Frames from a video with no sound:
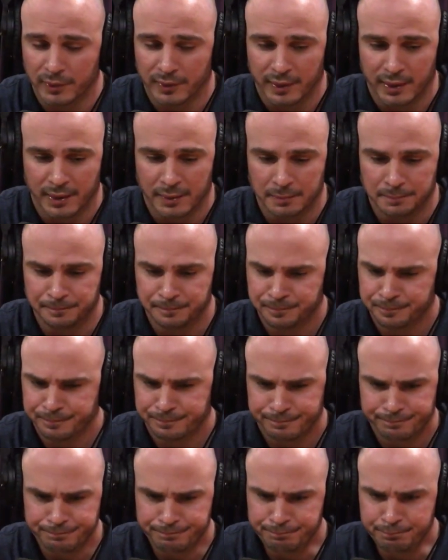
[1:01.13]
with that.
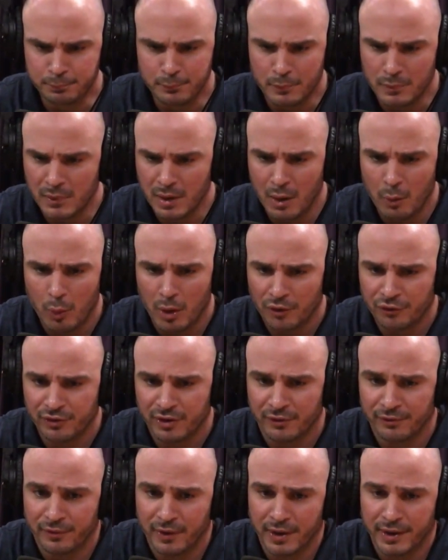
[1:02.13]
I watched
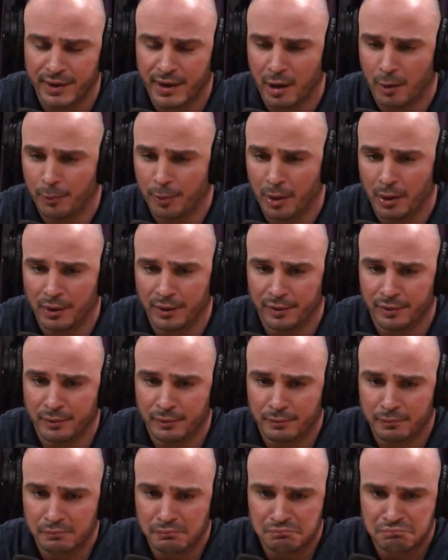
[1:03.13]
that fight now probably
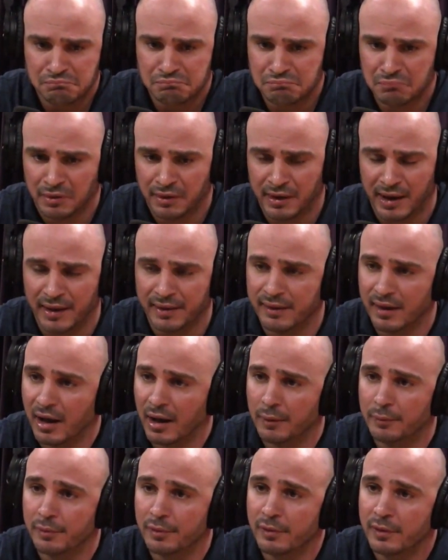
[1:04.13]
ten
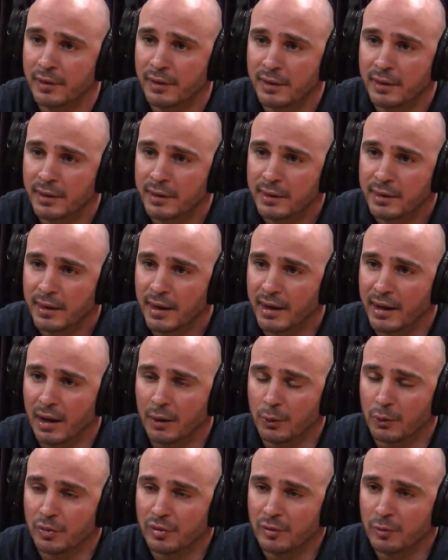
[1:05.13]
times, and I
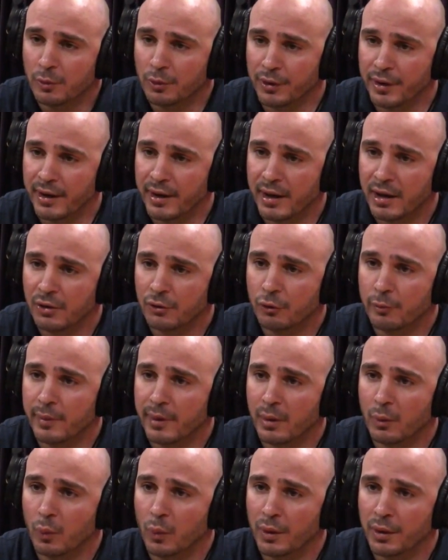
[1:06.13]
don't see where they had
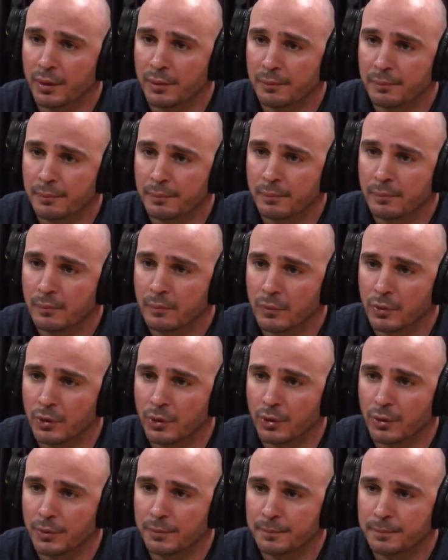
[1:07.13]
Jermaine winning. You
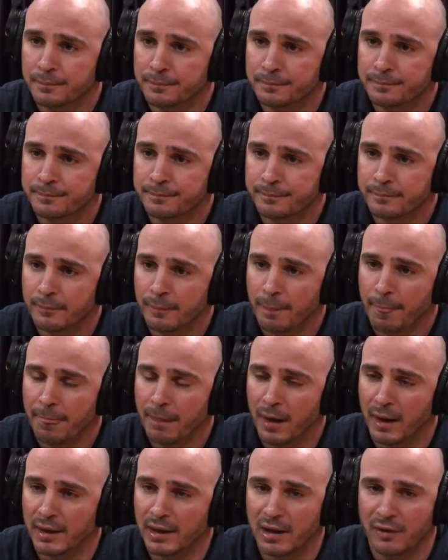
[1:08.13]
know. Yeah.
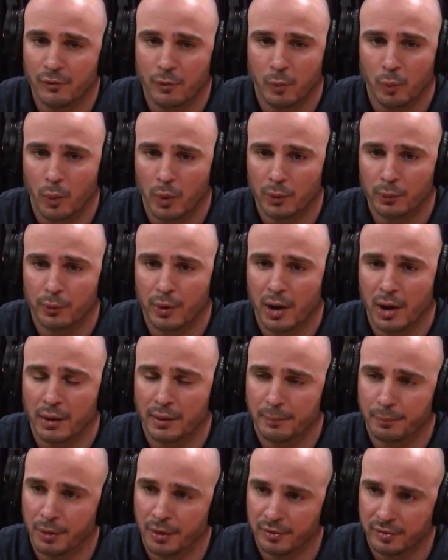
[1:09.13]
I gave him one round
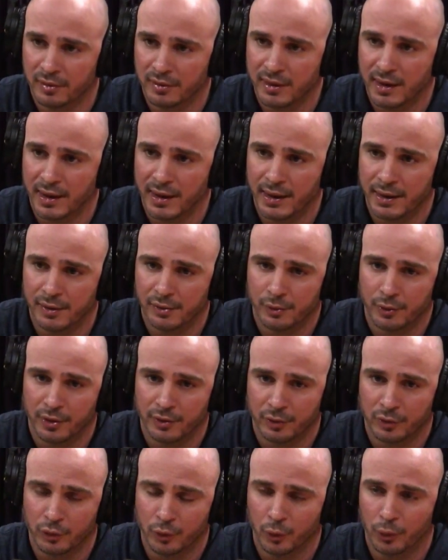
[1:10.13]
and plus the 10-8, so
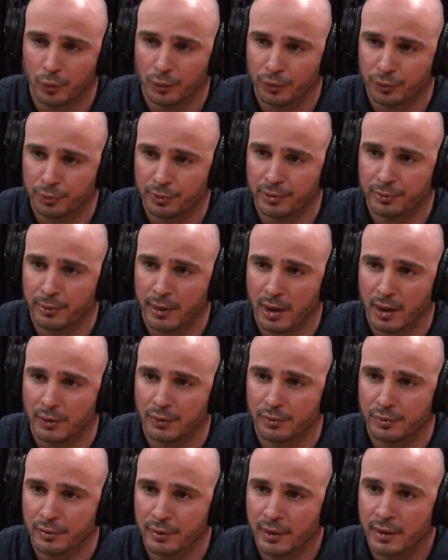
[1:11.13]
that's a total of three
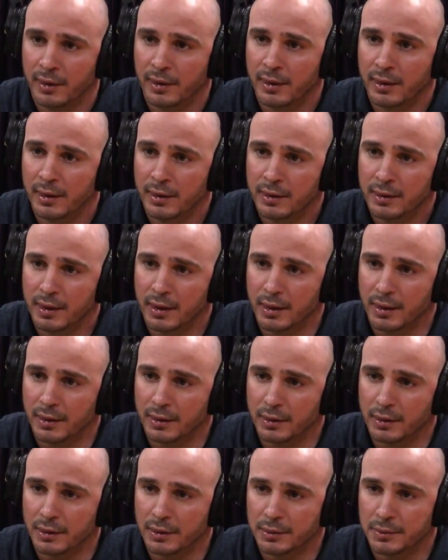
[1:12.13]
rounds,
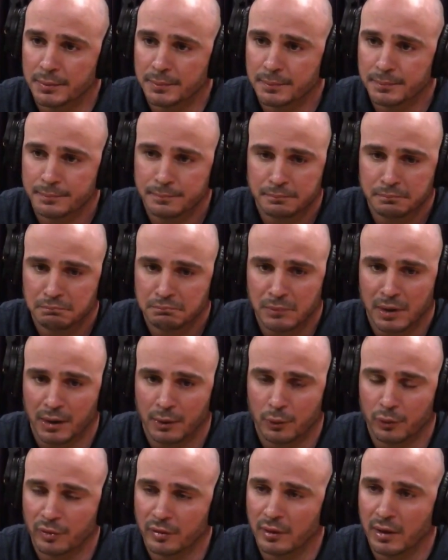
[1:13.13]
and uh, I
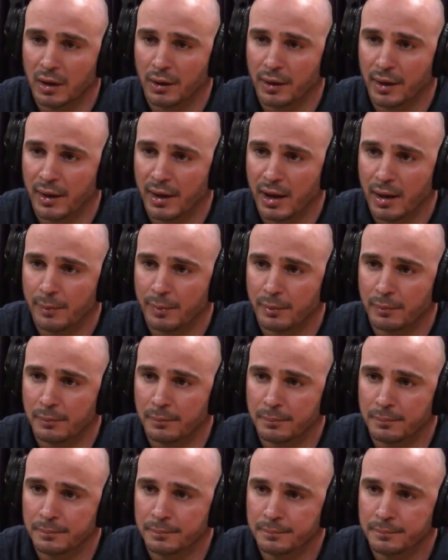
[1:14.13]
don't see how that happened.